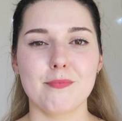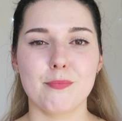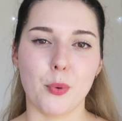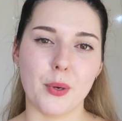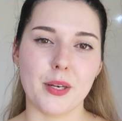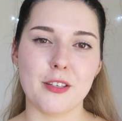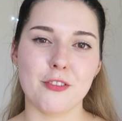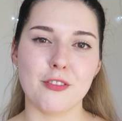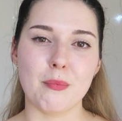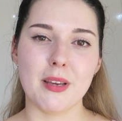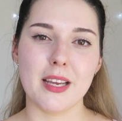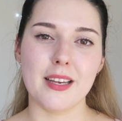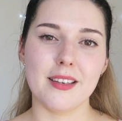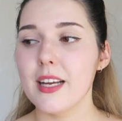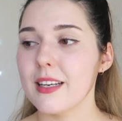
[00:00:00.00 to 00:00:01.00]
point for
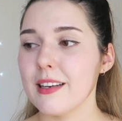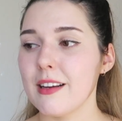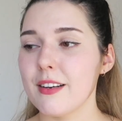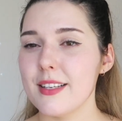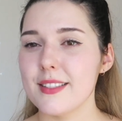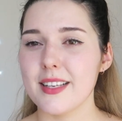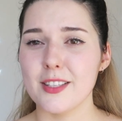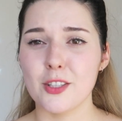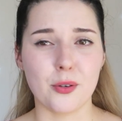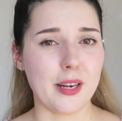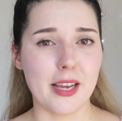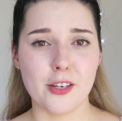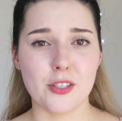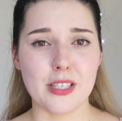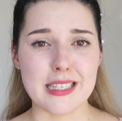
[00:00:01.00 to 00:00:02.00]
me. Nowadays, I don't
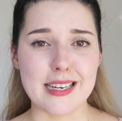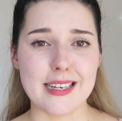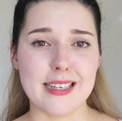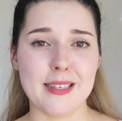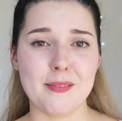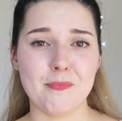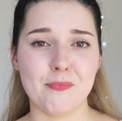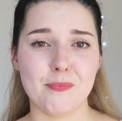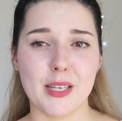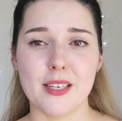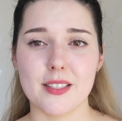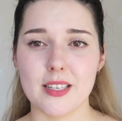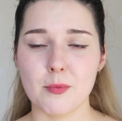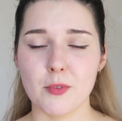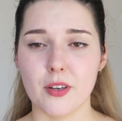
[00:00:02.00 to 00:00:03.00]
actually need it
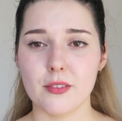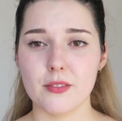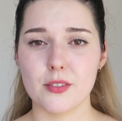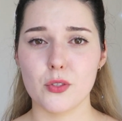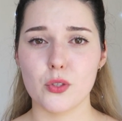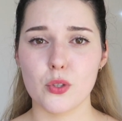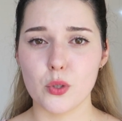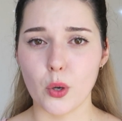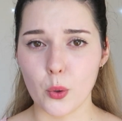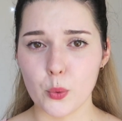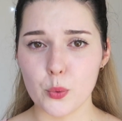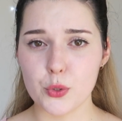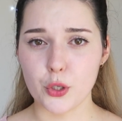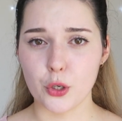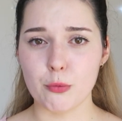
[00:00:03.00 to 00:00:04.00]
because I'm not
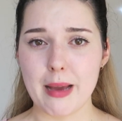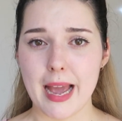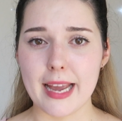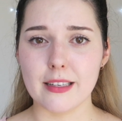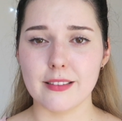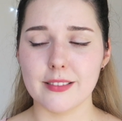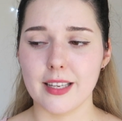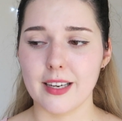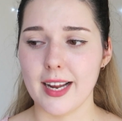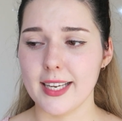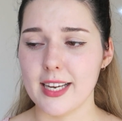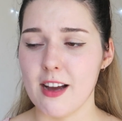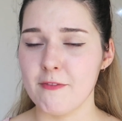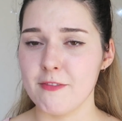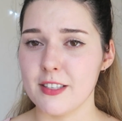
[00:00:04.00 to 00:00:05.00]
so pale that I
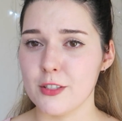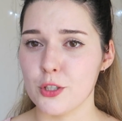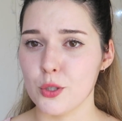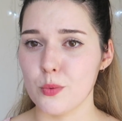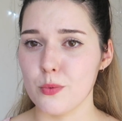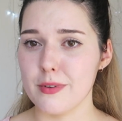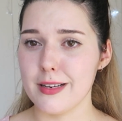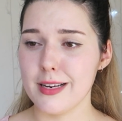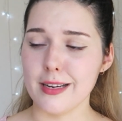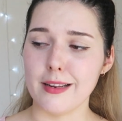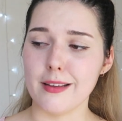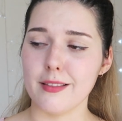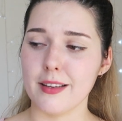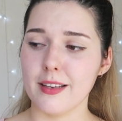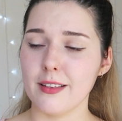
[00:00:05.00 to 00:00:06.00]
can't fit into
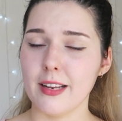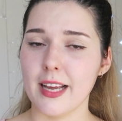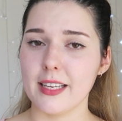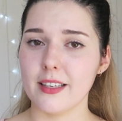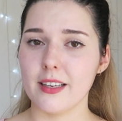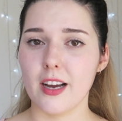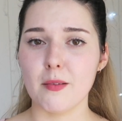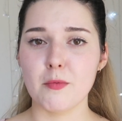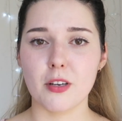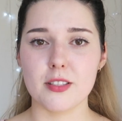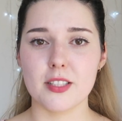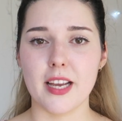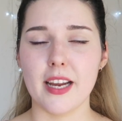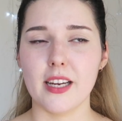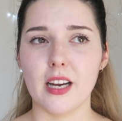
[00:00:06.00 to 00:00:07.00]
anything. Like, I'm not
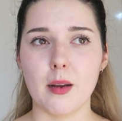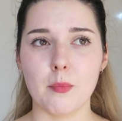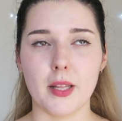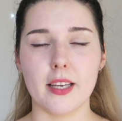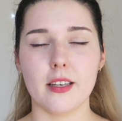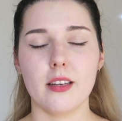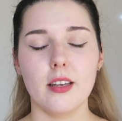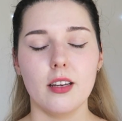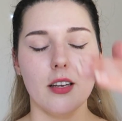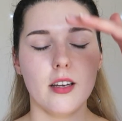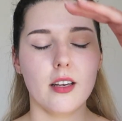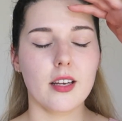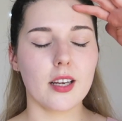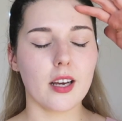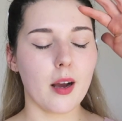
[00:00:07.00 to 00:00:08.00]
saying
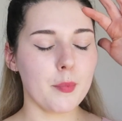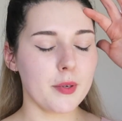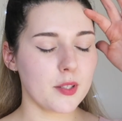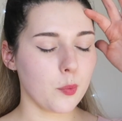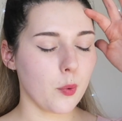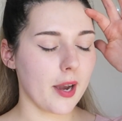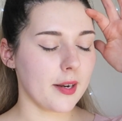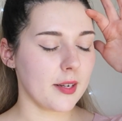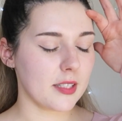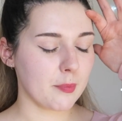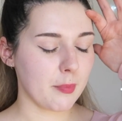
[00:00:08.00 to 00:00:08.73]
I'm as white as